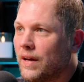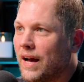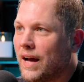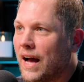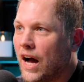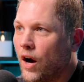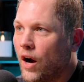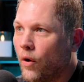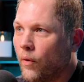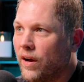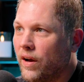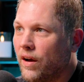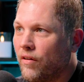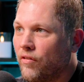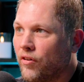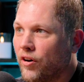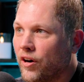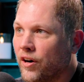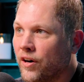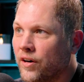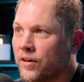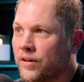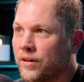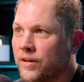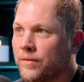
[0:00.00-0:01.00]

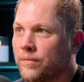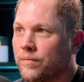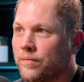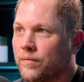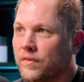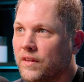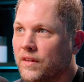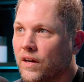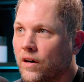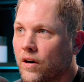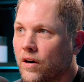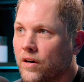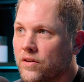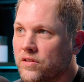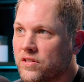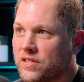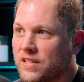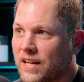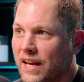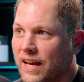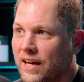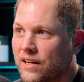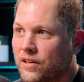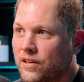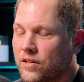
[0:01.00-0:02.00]
However, there are
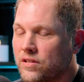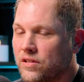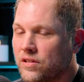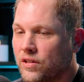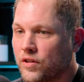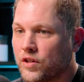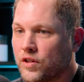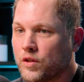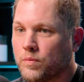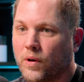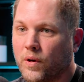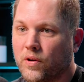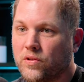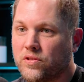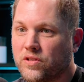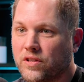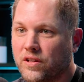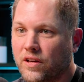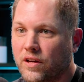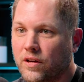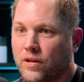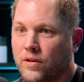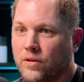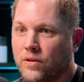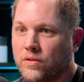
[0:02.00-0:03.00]
standards that you're supposed to
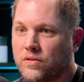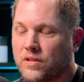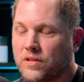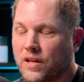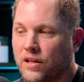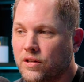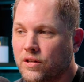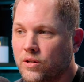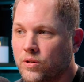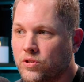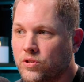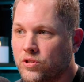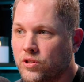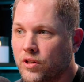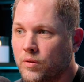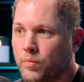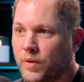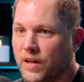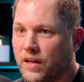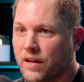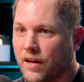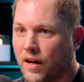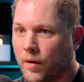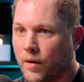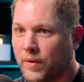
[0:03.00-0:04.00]
use, and you should
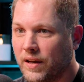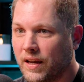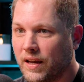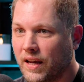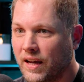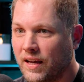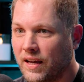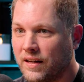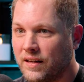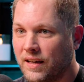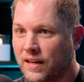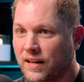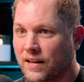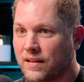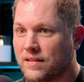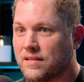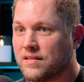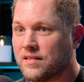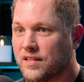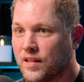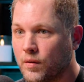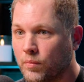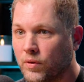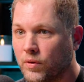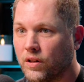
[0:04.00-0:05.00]
be coming in in a
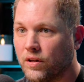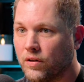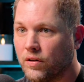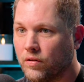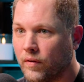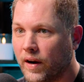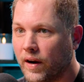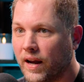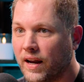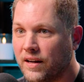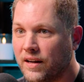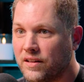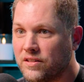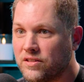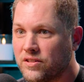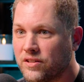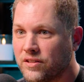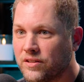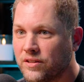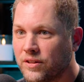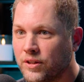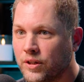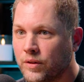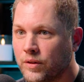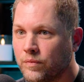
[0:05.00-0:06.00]
similar range.
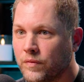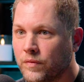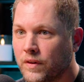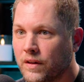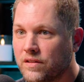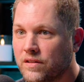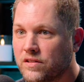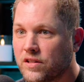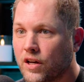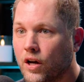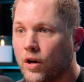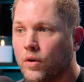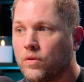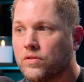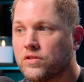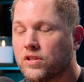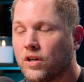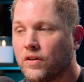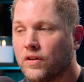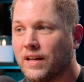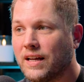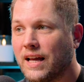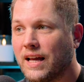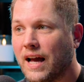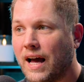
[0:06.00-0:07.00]
Mm-hmm. So, so
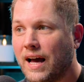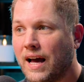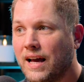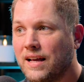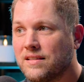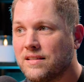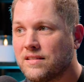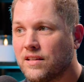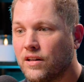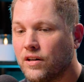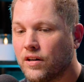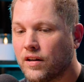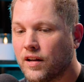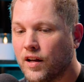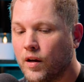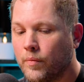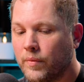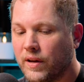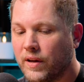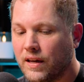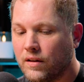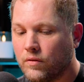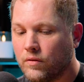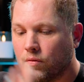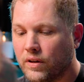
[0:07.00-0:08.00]
the guys that are
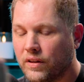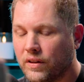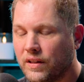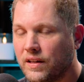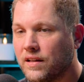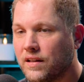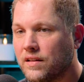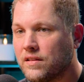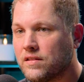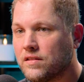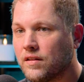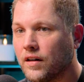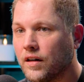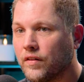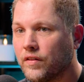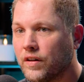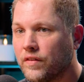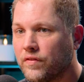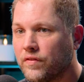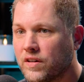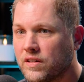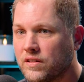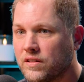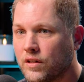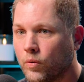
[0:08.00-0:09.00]
coming in really conservative
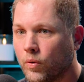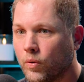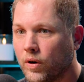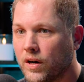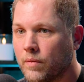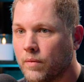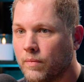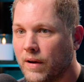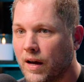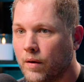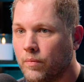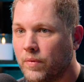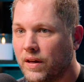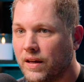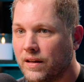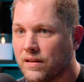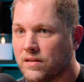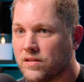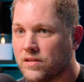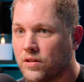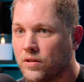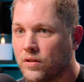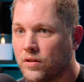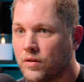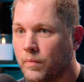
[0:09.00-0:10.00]
because they're worried about being
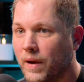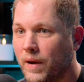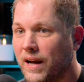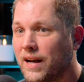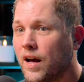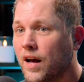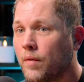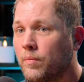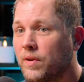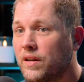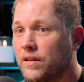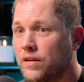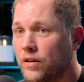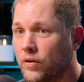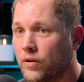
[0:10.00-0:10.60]
sued may not be